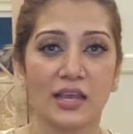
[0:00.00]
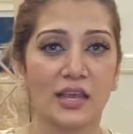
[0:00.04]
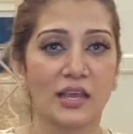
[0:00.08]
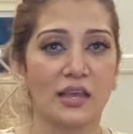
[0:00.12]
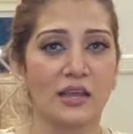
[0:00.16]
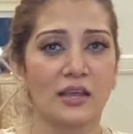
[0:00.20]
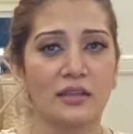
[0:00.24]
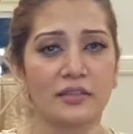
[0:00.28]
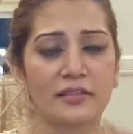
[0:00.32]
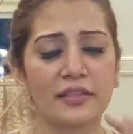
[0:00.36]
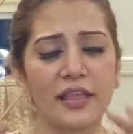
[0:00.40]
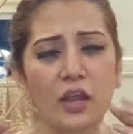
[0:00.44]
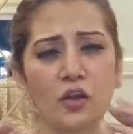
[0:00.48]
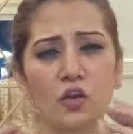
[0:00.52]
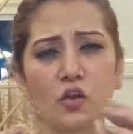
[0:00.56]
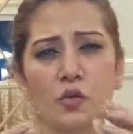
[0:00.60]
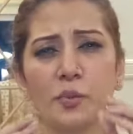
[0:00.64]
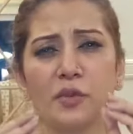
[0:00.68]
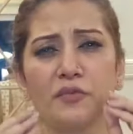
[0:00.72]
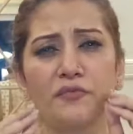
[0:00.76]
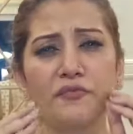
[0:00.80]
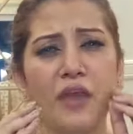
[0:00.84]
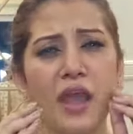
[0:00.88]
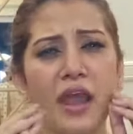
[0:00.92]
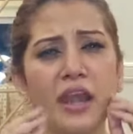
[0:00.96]
there will be
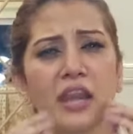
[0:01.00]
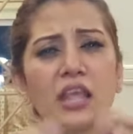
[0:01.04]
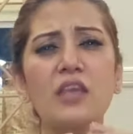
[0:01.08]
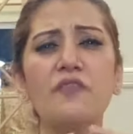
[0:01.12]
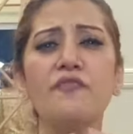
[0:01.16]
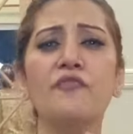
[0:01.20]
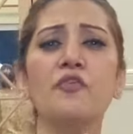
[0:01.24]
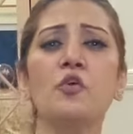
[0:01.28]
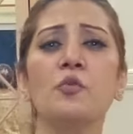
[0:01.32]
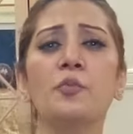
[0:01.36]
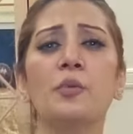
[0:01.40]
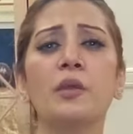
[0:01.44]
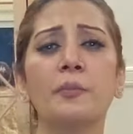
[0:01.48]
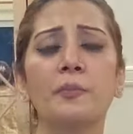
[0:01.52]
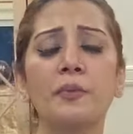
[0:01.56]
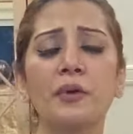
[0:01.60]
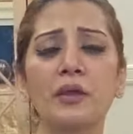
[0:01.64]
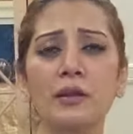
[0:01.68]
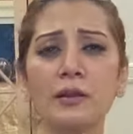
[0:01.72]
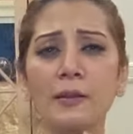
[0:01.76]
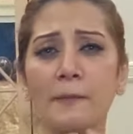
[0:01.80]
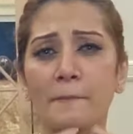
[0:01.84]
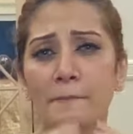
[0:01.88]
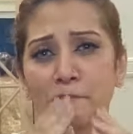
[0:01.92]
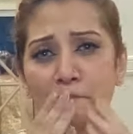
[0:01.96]
very few people
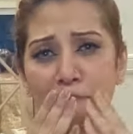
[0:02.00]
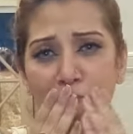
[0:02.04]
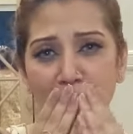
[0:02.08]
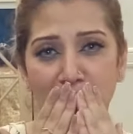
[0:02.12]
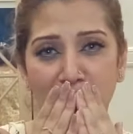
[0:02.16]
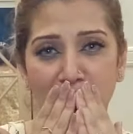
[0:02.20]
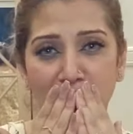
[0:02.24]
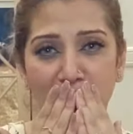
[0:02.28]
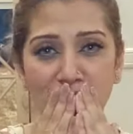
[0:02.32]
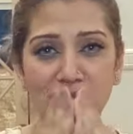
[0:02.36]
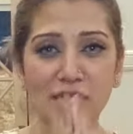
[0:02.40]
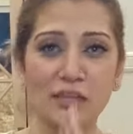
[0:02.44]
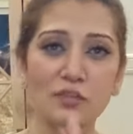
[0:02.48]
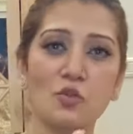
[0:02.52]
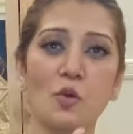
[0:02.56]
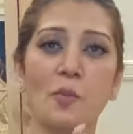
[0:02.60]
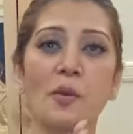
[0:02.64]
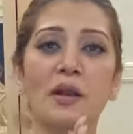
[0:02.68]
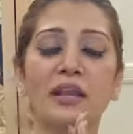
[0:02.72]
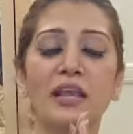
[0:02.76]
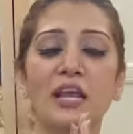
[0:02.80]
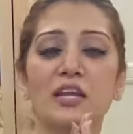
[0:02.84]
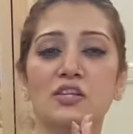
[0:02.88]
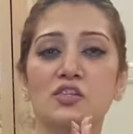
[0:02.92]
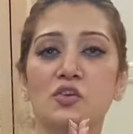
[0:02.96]
je
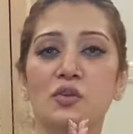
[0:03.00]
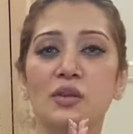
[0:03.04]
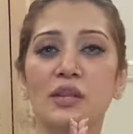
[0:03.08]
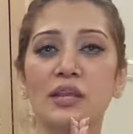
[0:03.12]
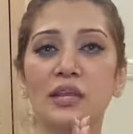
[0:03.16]
tomake ashole